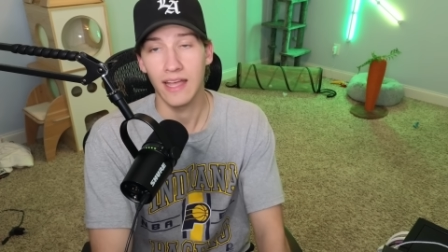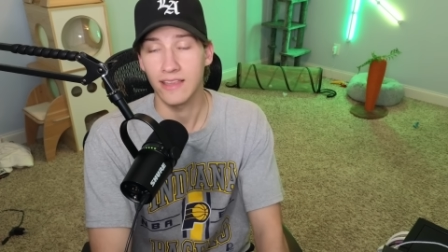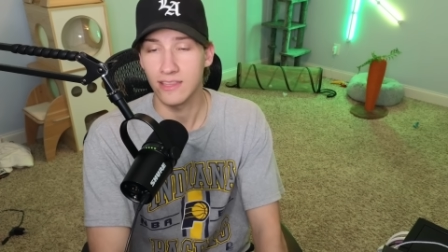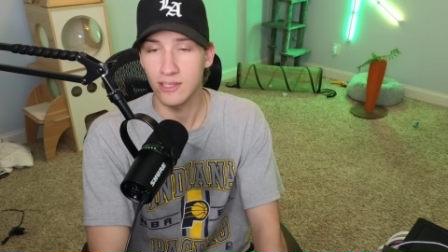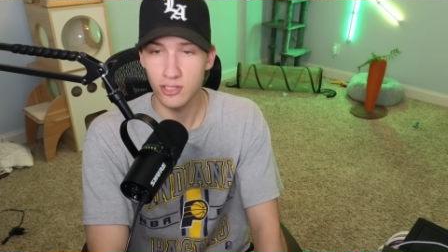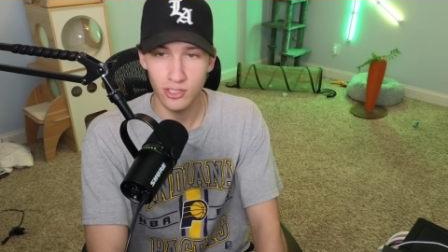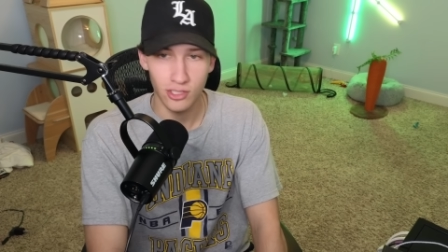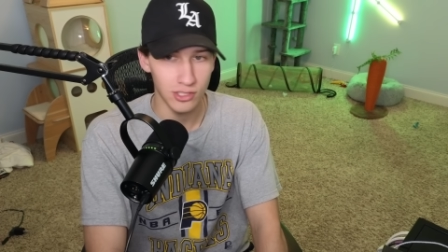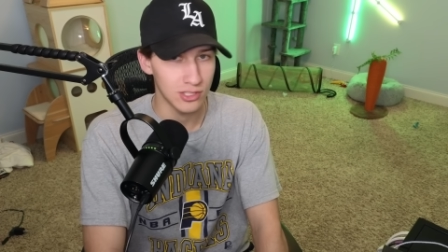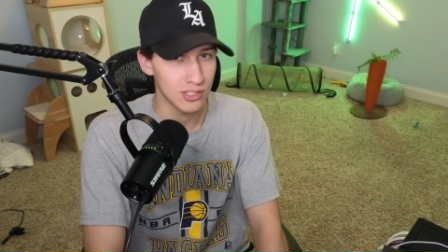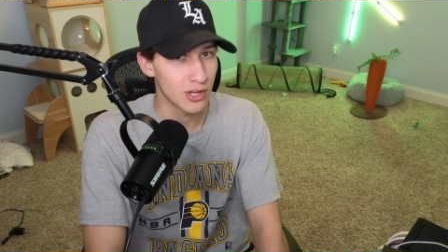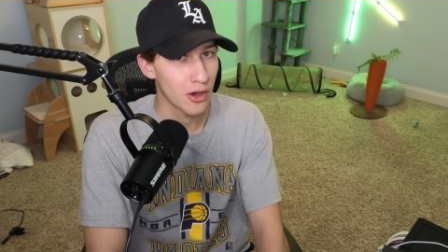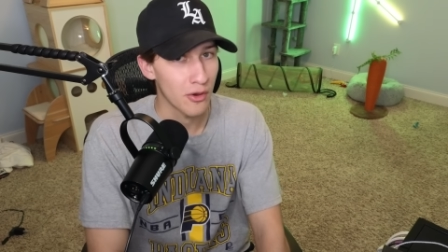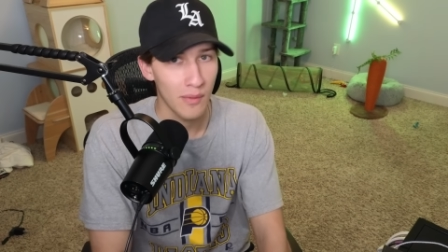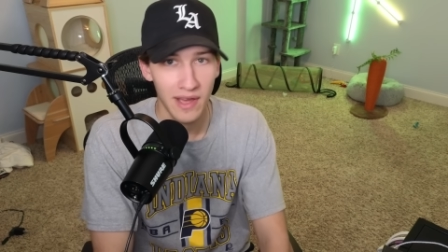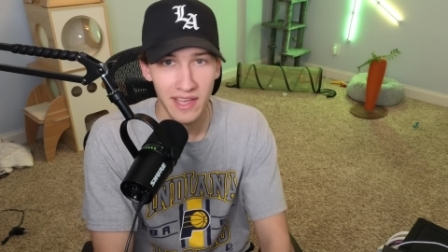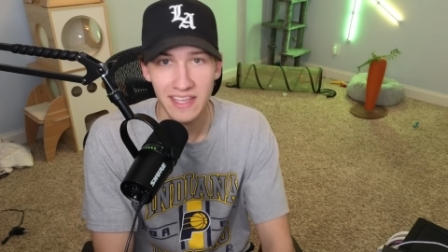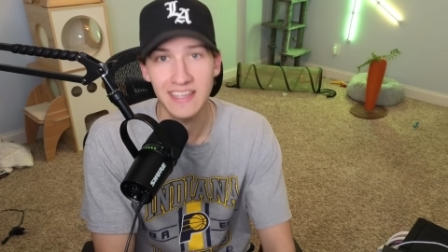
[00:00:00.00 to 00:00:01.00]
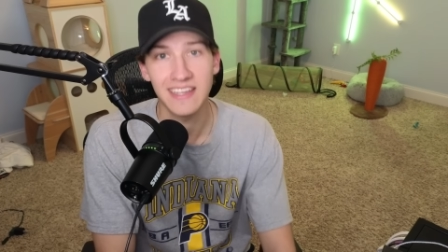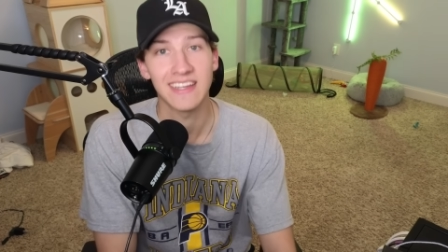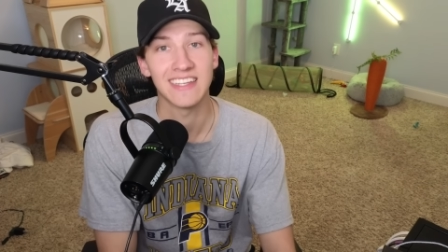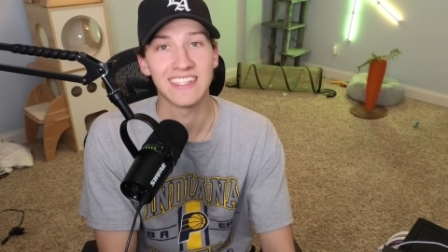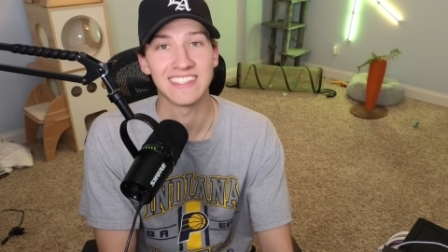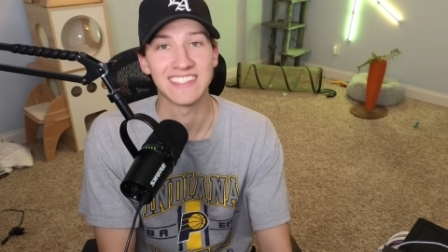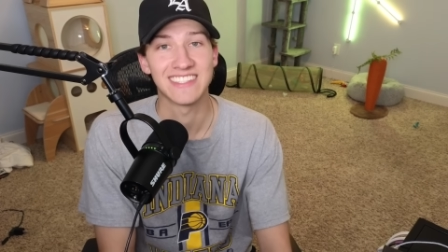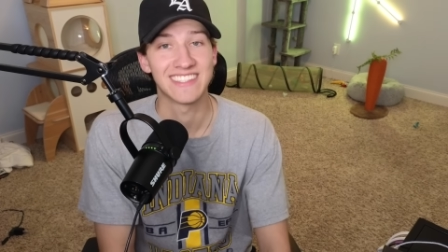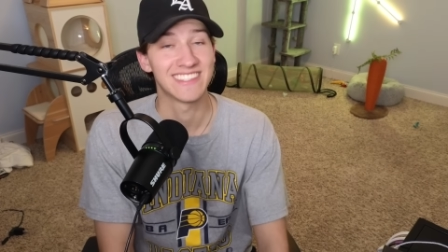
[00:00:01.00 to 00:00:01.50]
There's just no way
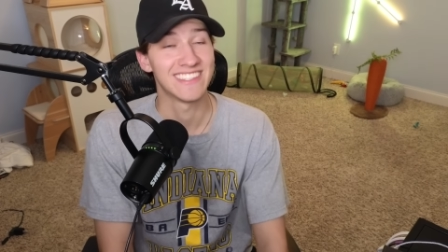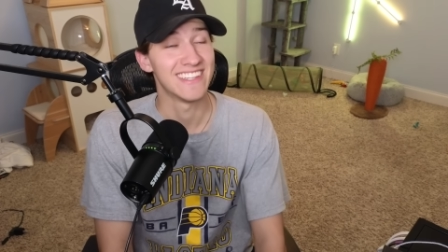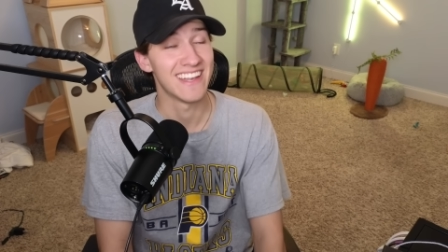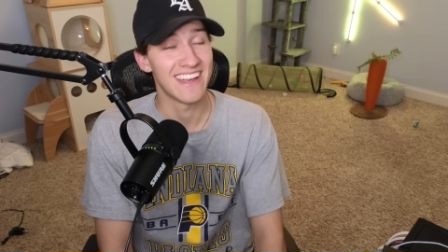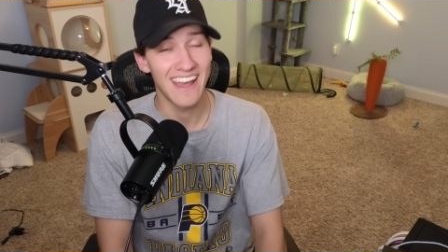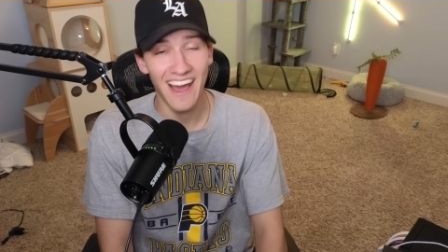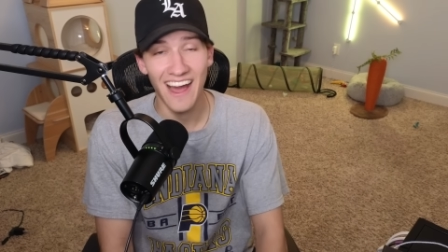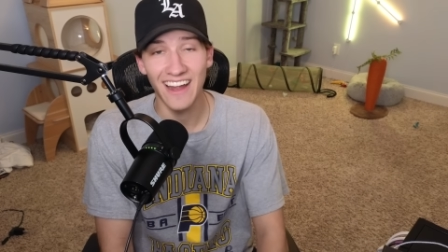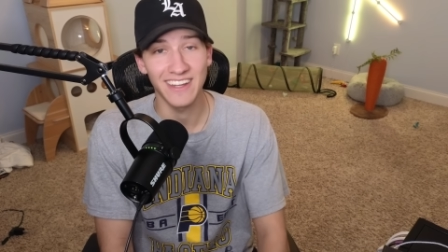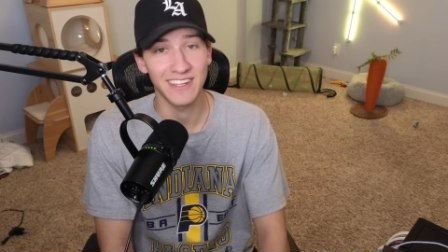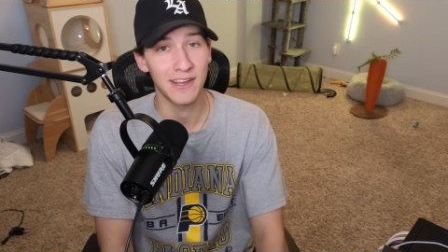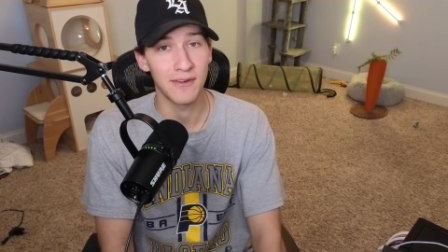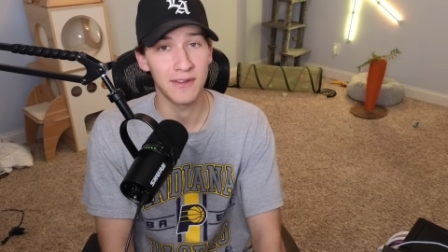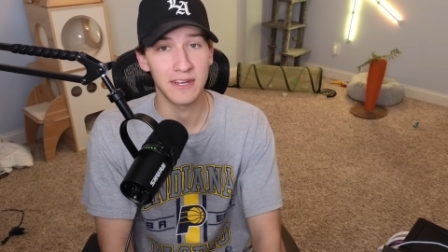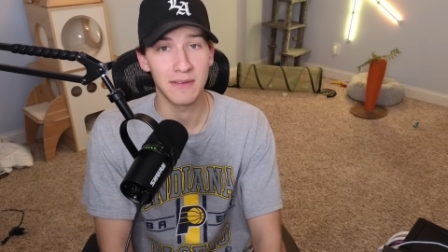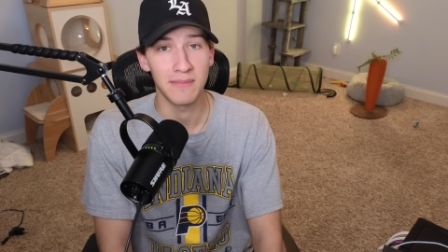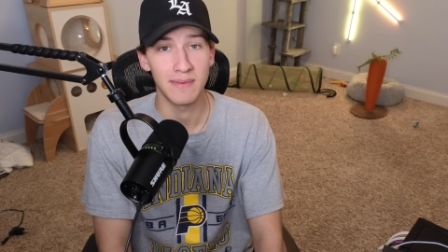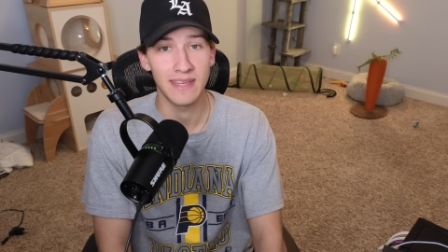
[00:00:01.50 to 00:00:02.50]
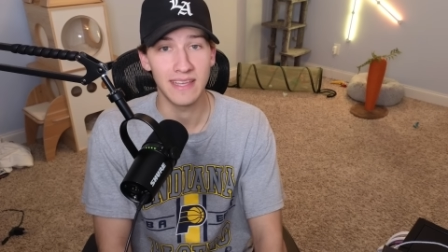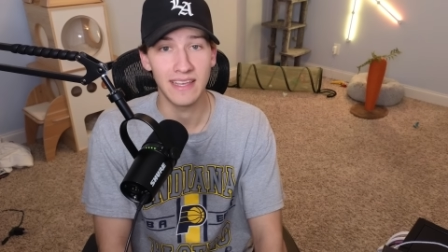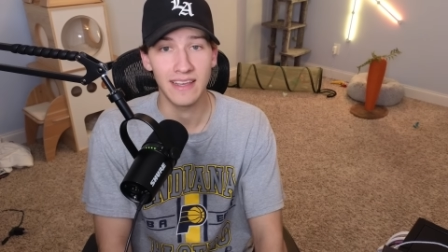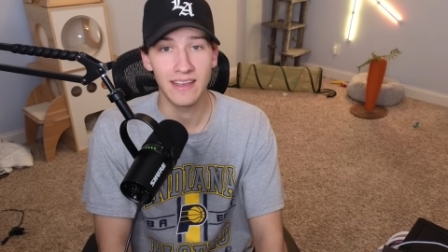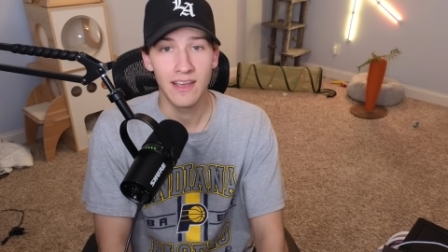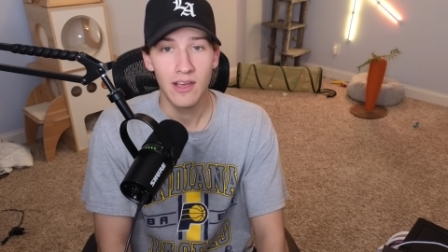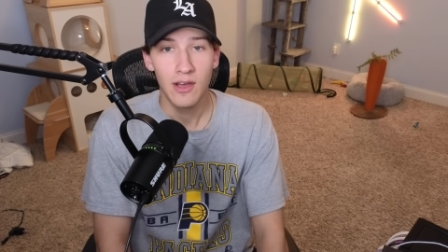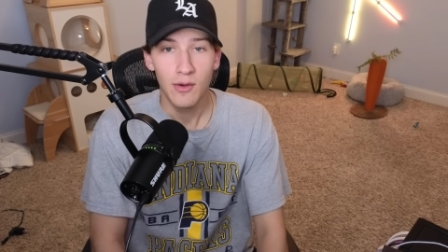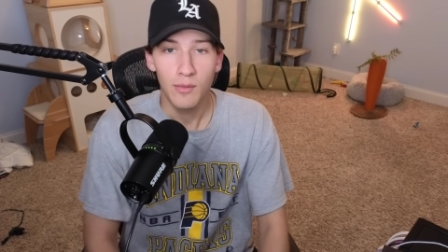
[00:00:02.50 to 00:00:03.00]
it's not going to be,
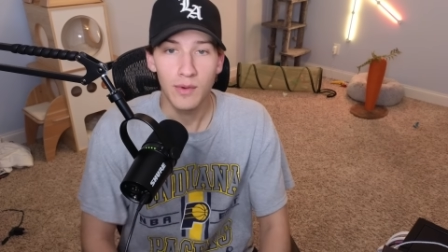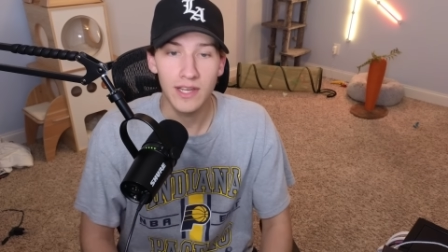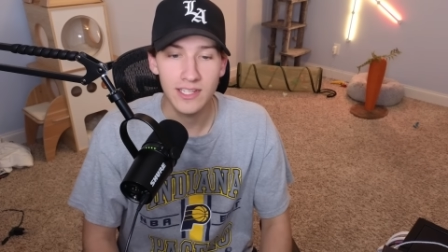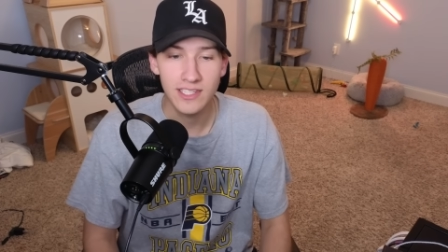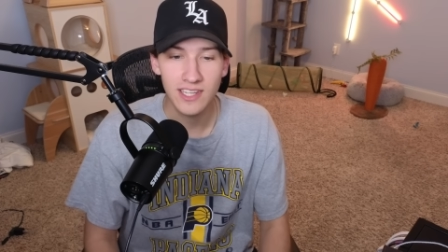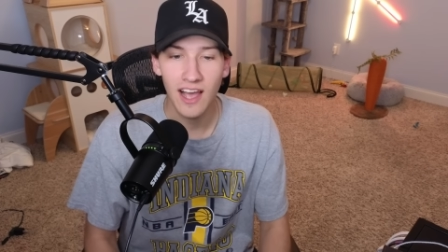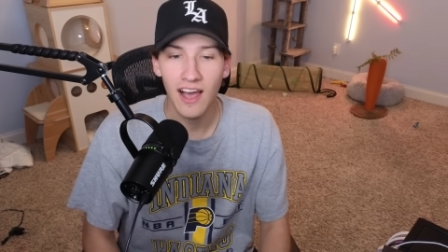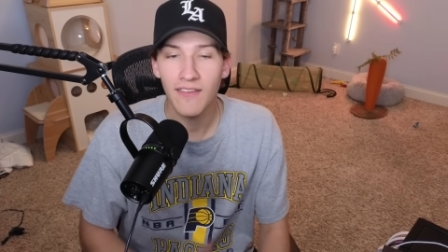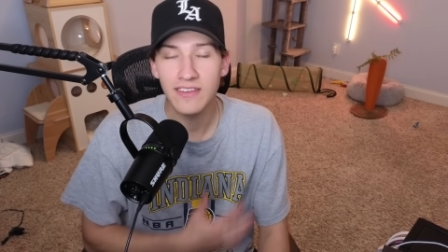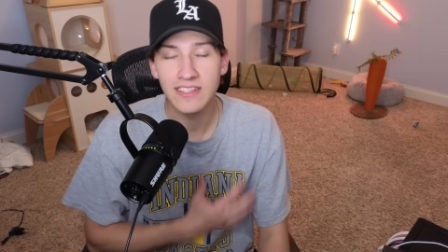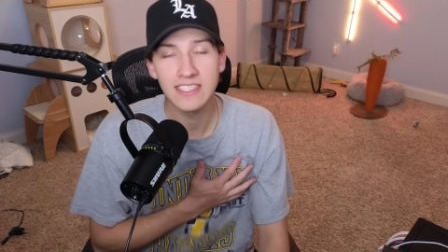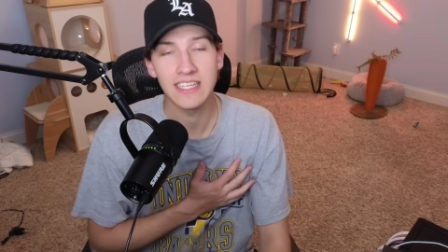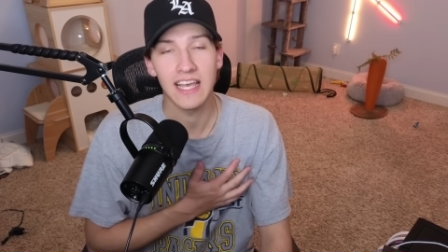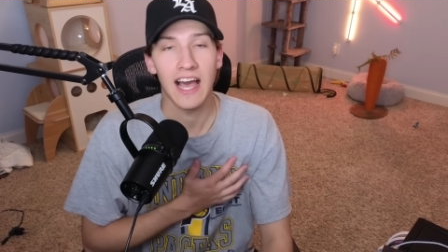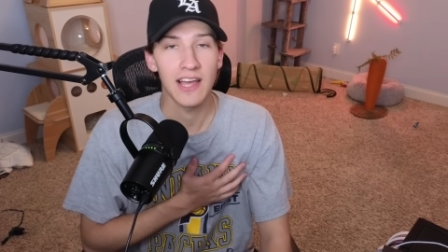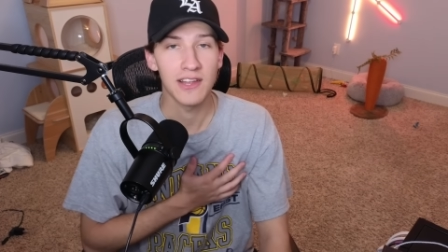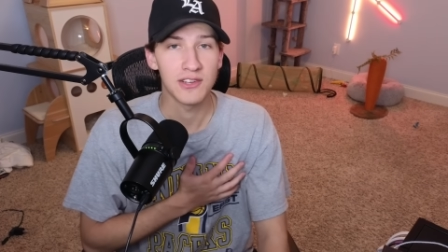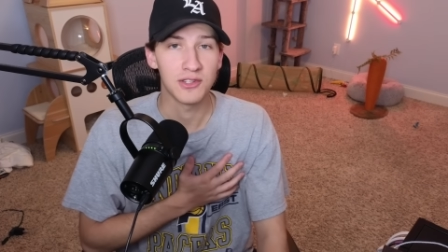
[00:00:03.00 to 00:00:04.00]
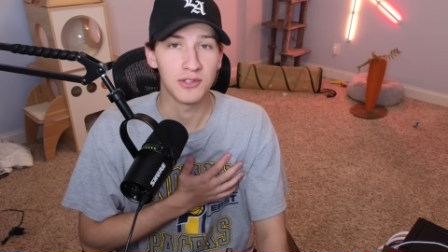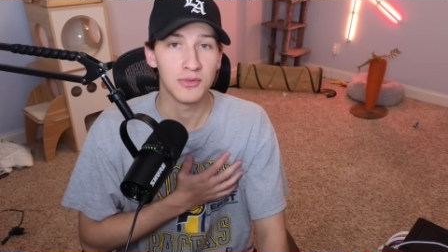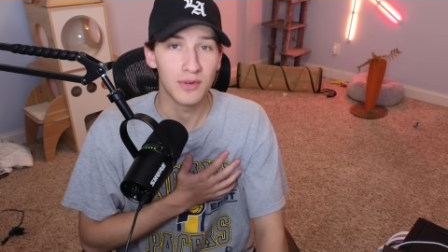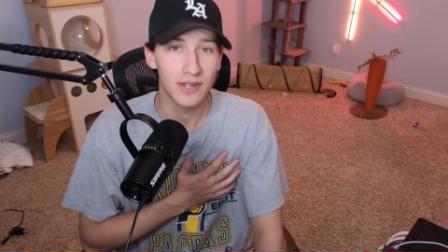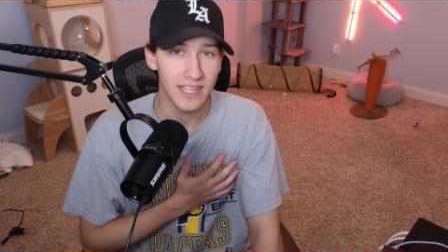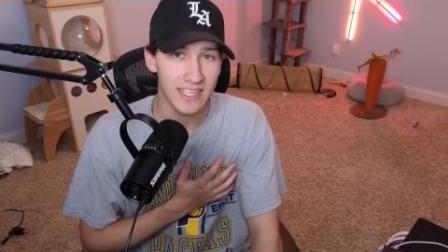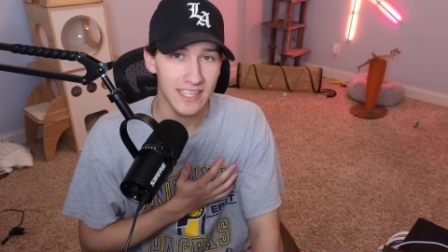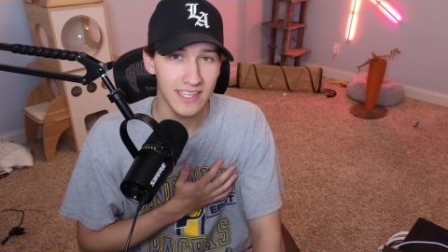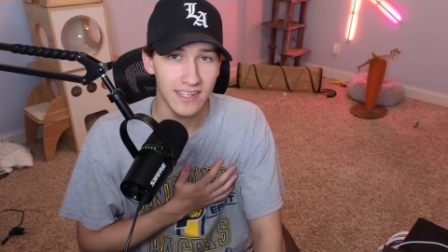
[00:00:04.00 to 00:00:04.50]
which obviously I do
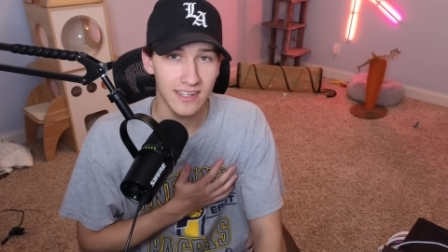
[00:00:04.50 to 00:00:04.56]
want a kitten